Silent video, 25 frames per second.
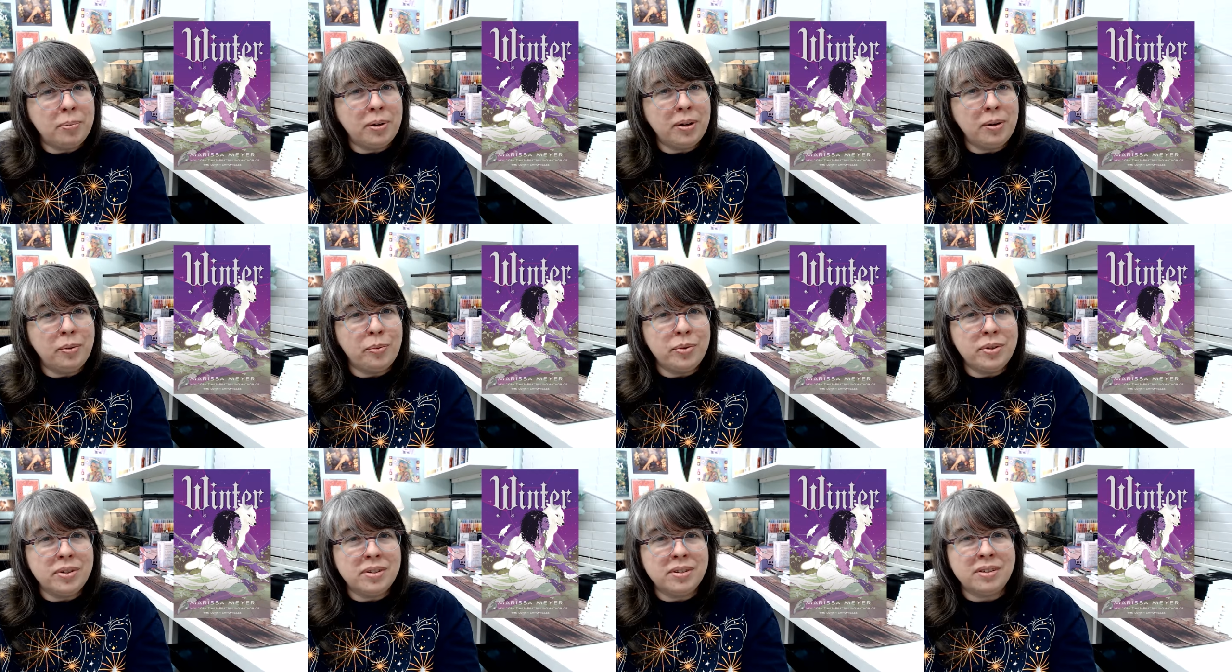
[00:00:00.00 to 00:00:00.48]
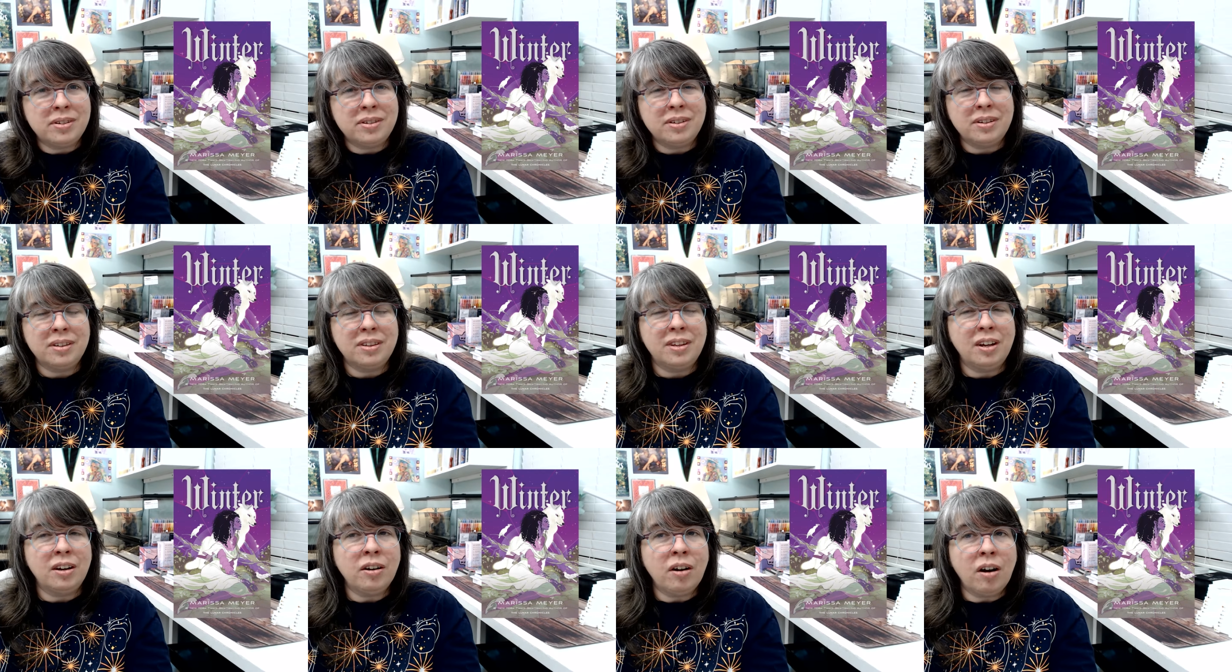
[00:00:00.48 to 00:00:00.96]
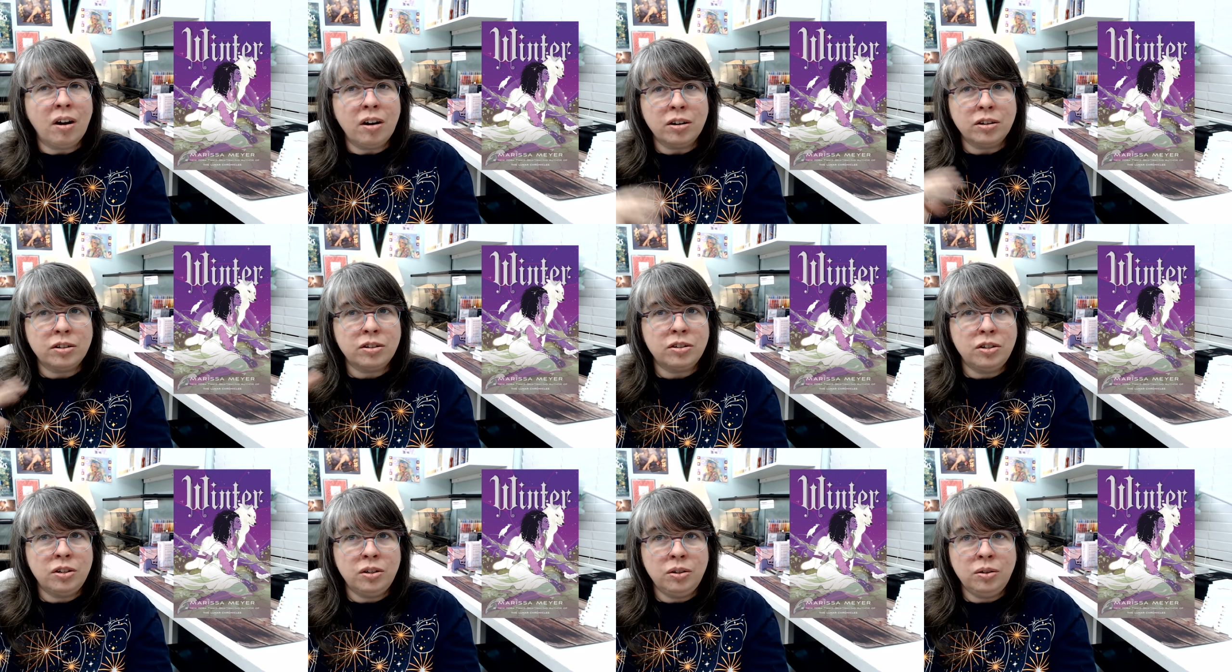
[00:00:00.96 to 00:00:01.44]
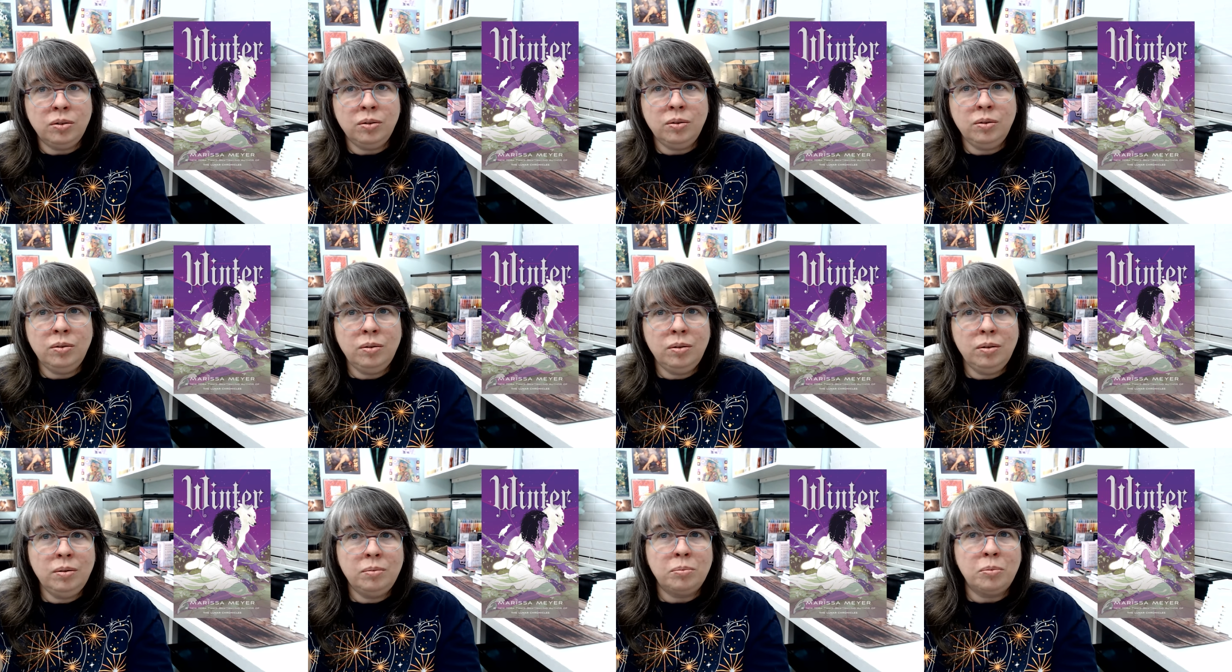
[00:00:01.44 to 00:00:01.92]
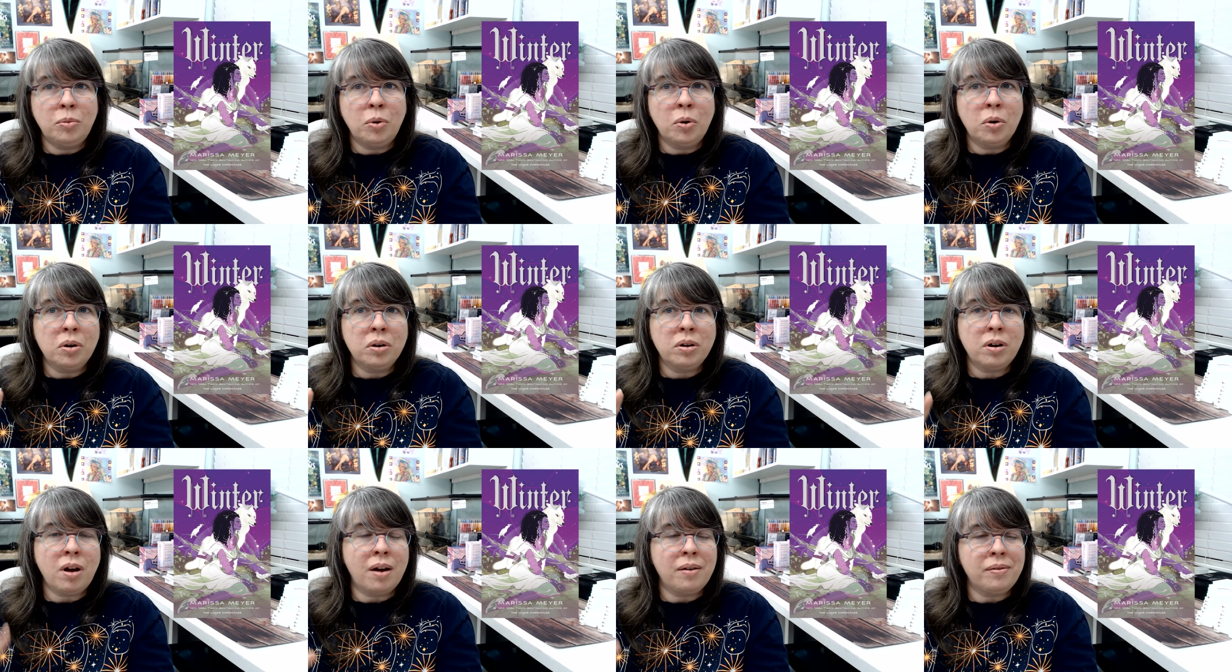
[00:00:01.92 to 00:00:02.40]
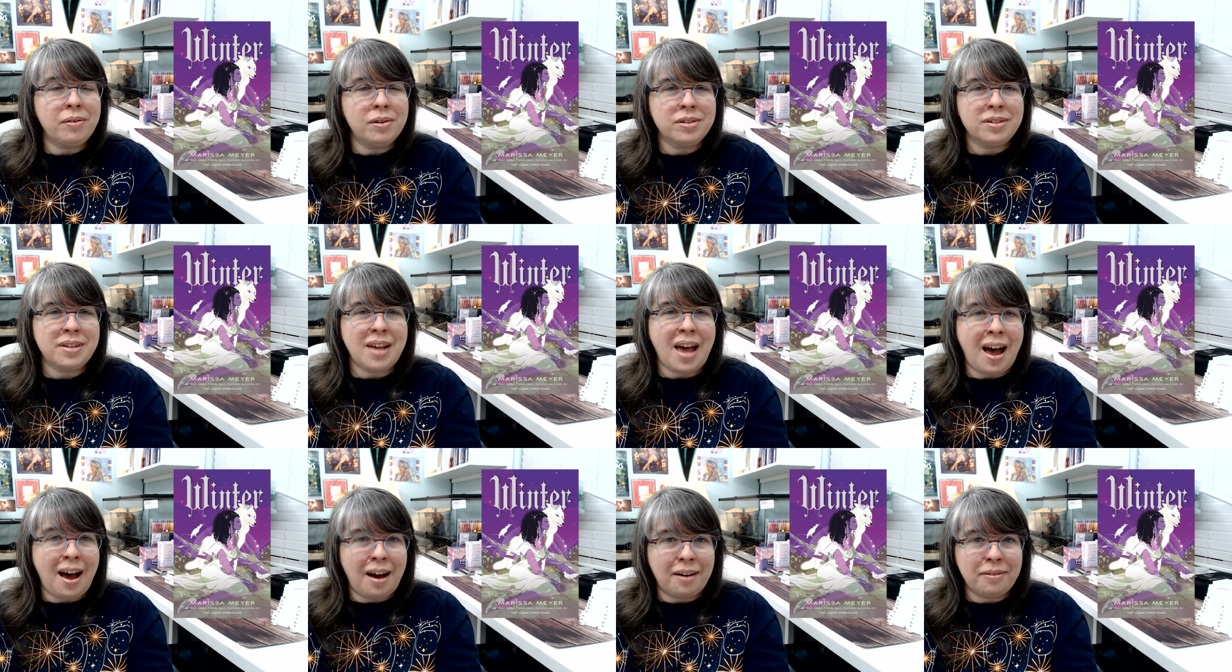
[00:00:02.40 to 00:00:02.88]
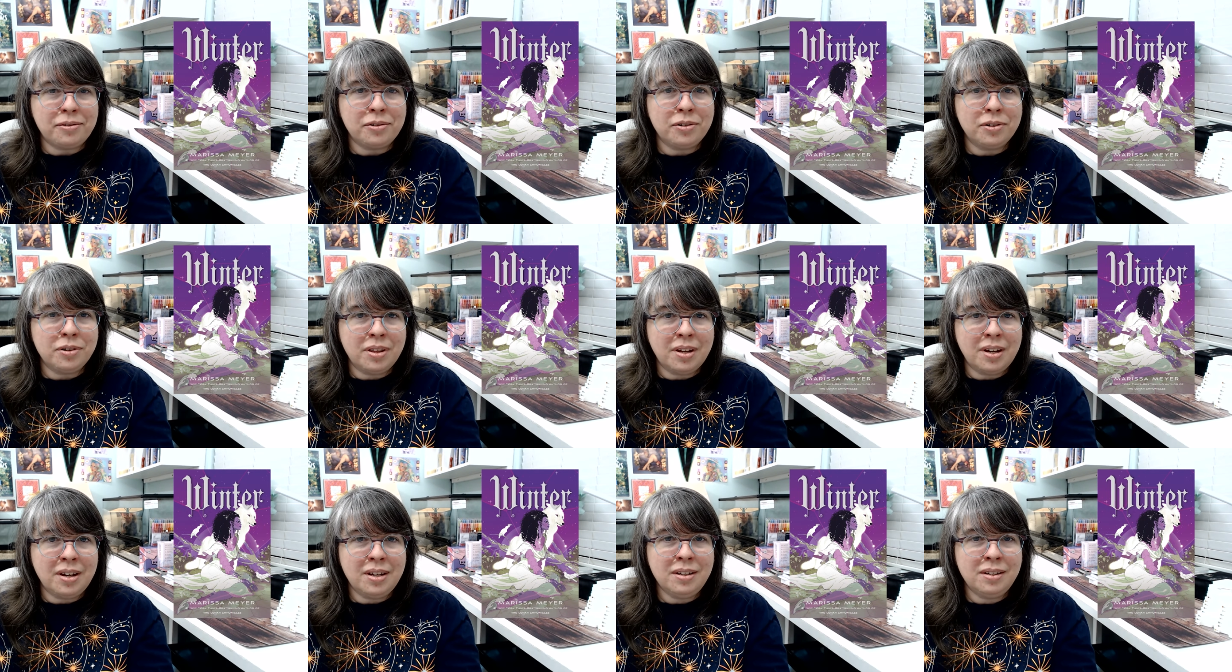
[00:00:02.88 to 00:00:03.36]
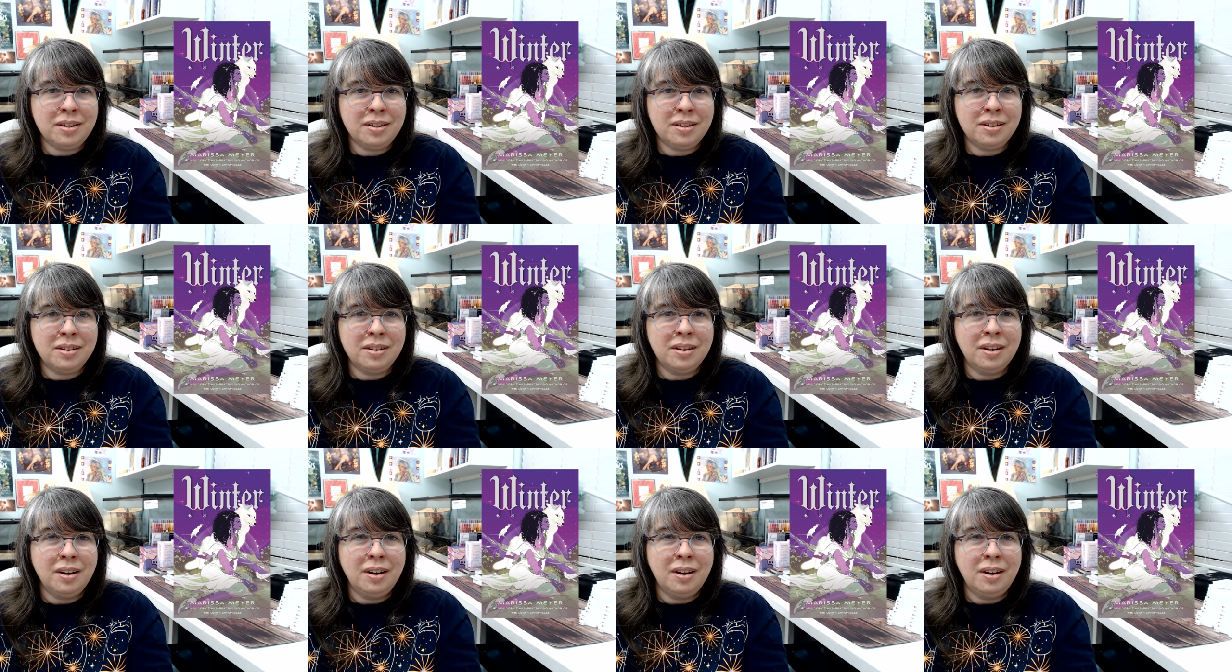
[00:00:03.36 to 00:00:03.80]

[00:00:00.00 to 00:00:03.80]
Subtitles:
There are 2 more novels after this,